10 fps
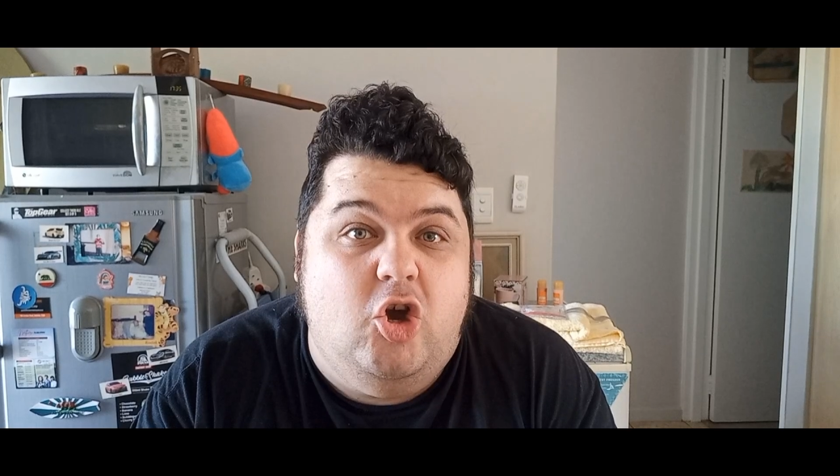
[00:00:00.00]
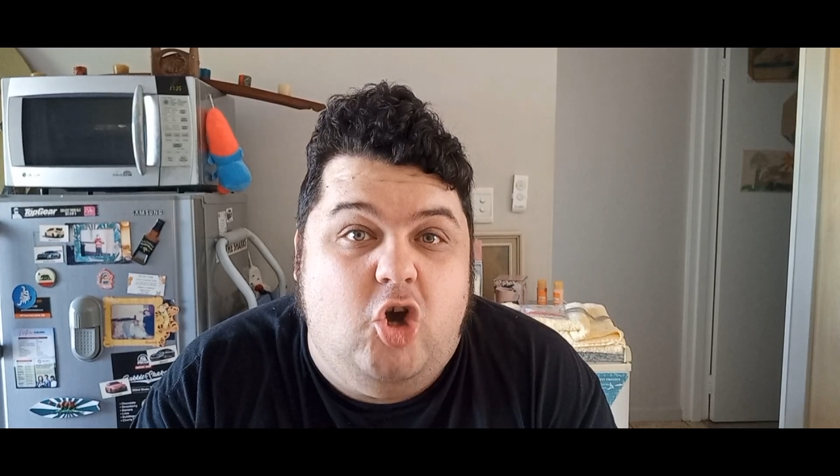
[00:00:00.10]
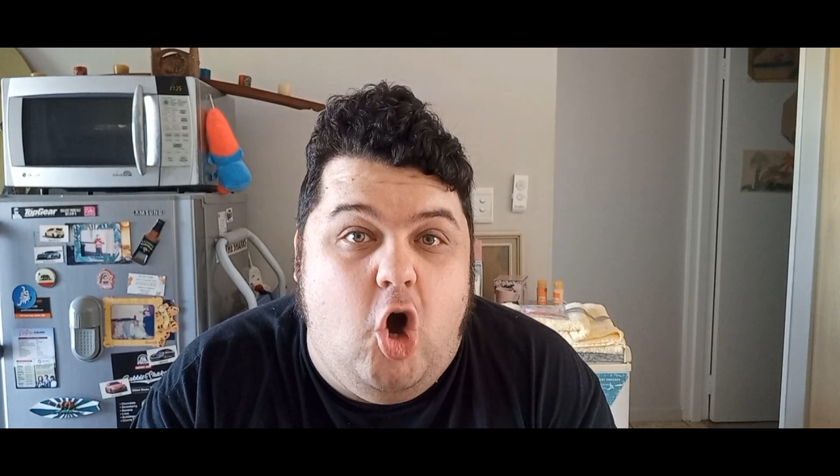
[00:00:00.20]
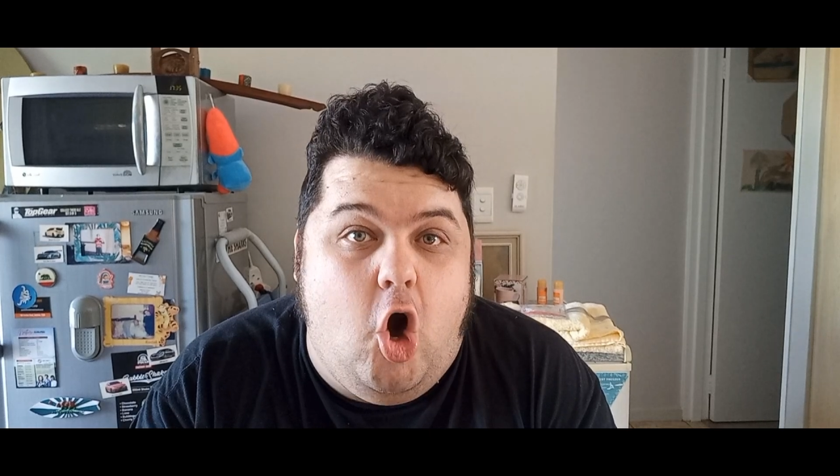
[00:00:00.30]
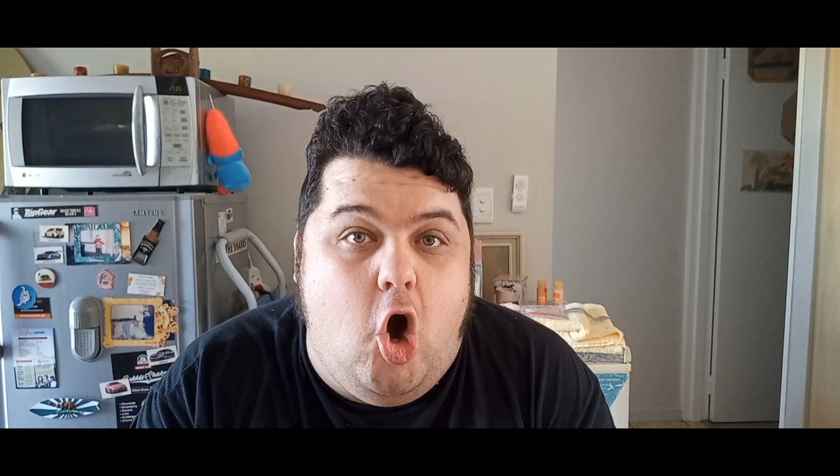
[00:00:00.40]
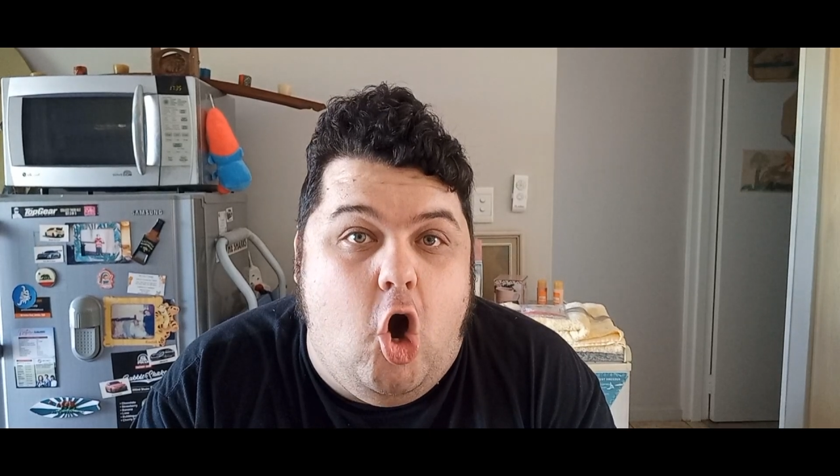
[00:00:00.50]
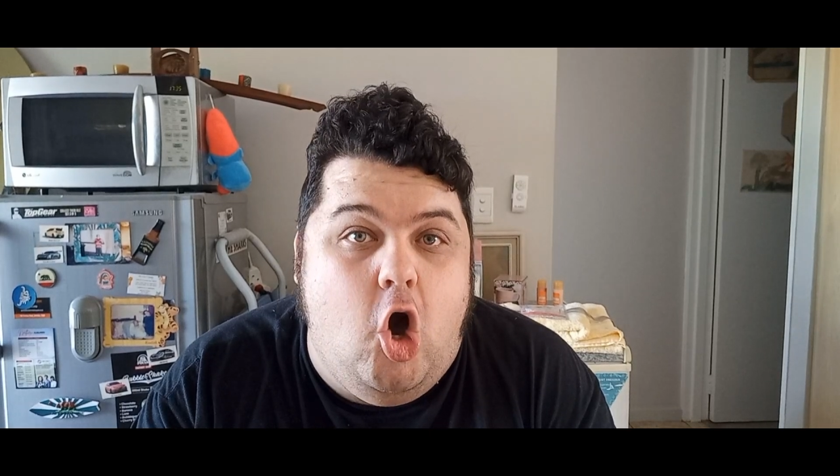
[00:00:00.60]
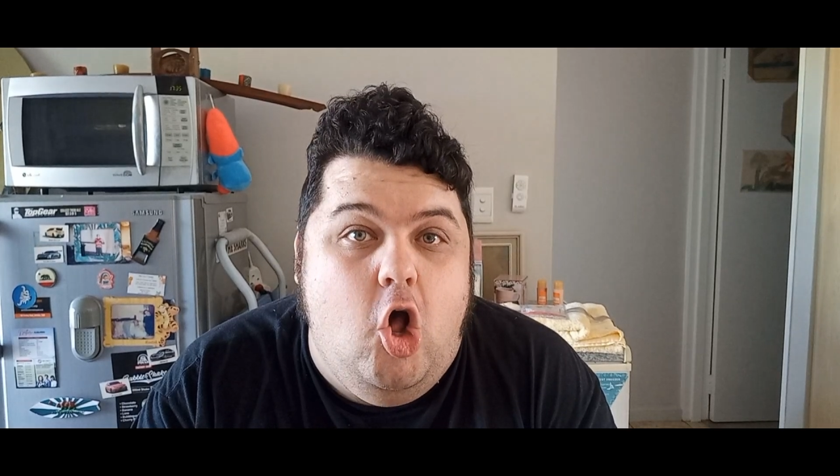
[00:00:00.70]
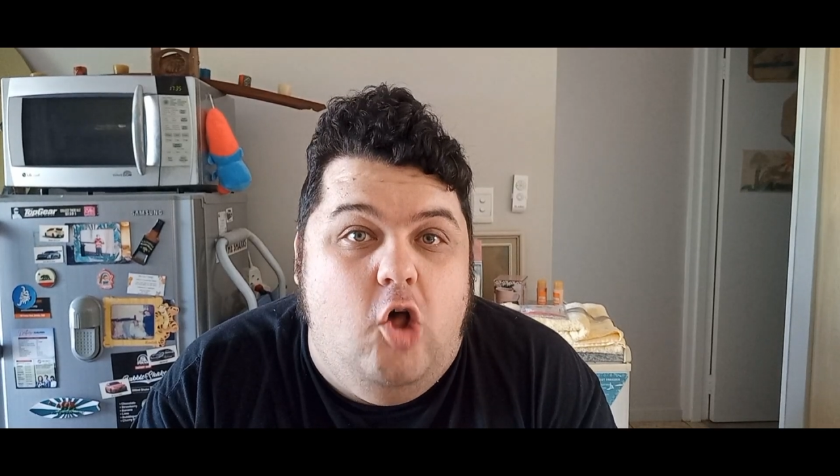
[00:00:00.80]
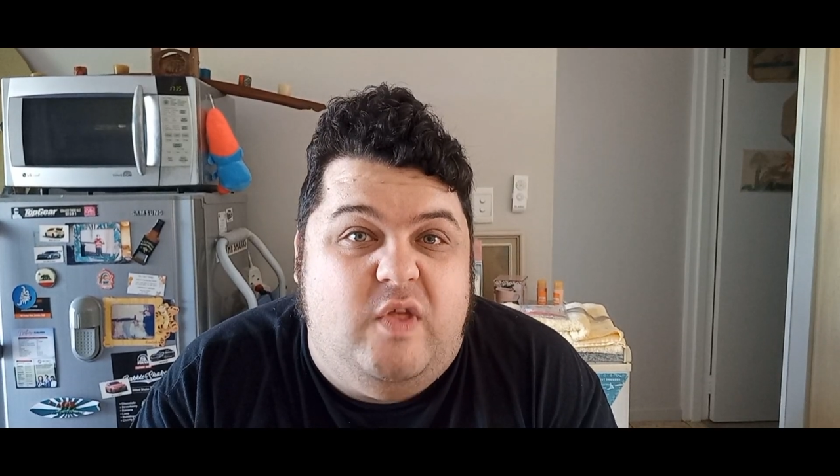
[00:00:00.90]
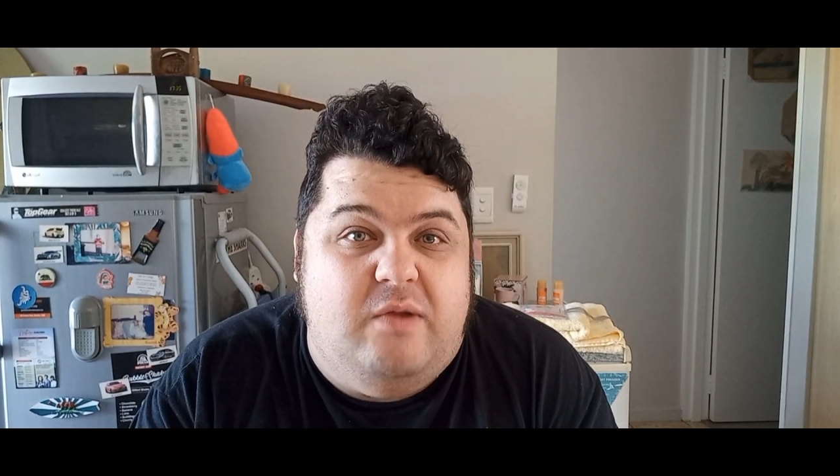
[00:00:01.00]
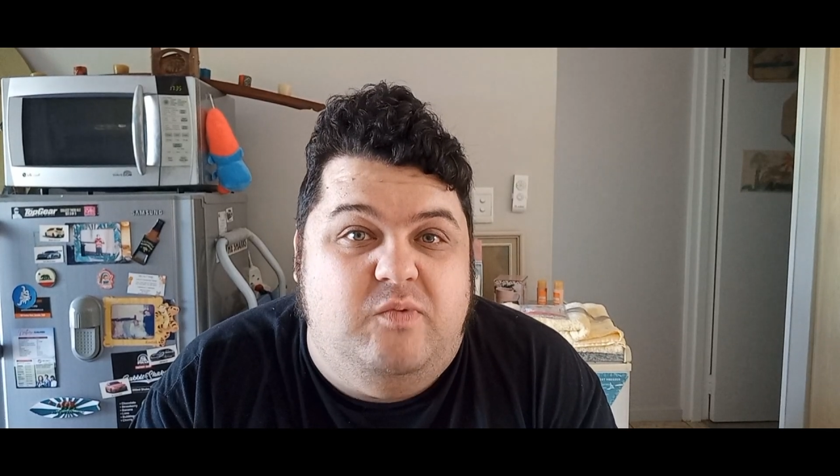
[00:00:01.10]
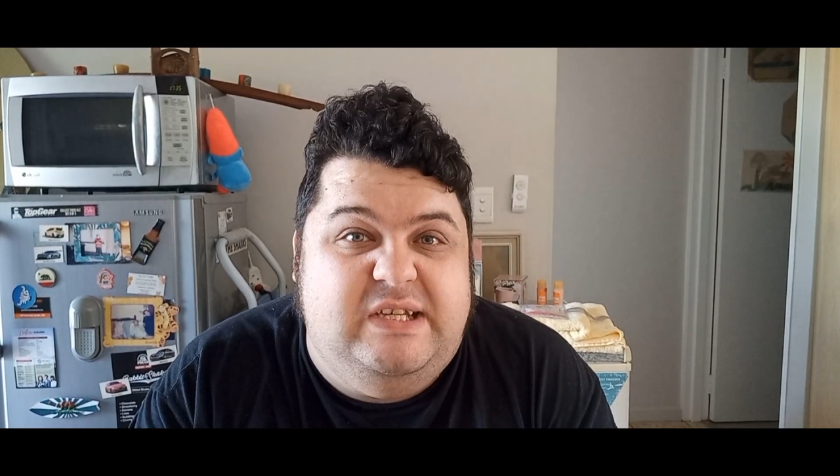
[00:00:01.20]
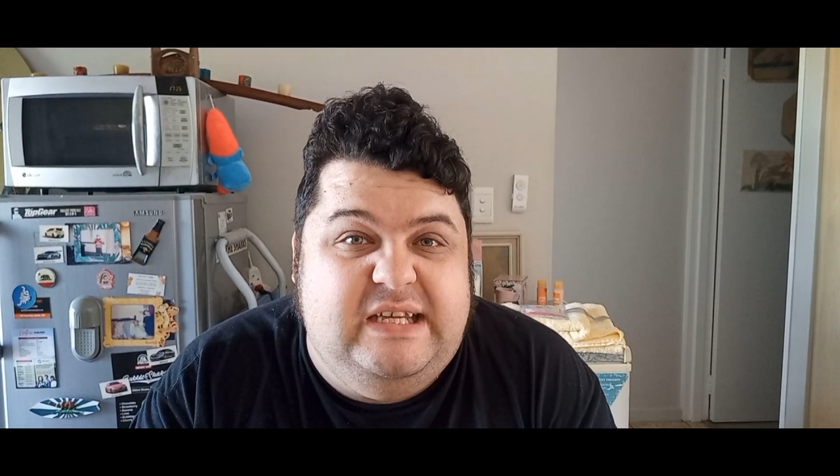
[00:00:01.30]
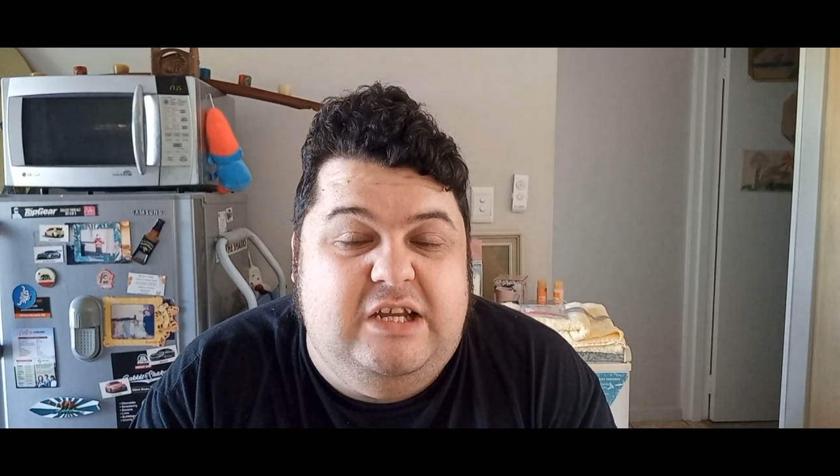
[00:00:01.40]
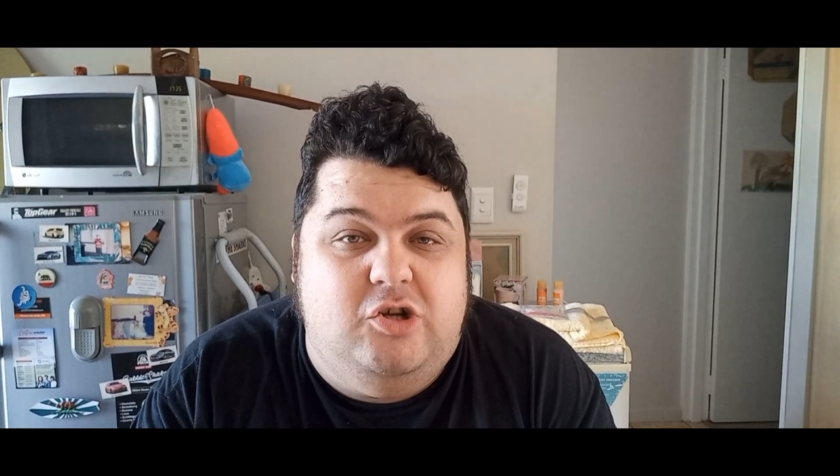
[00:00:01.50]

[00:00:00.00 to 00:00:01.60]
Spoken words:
car that we see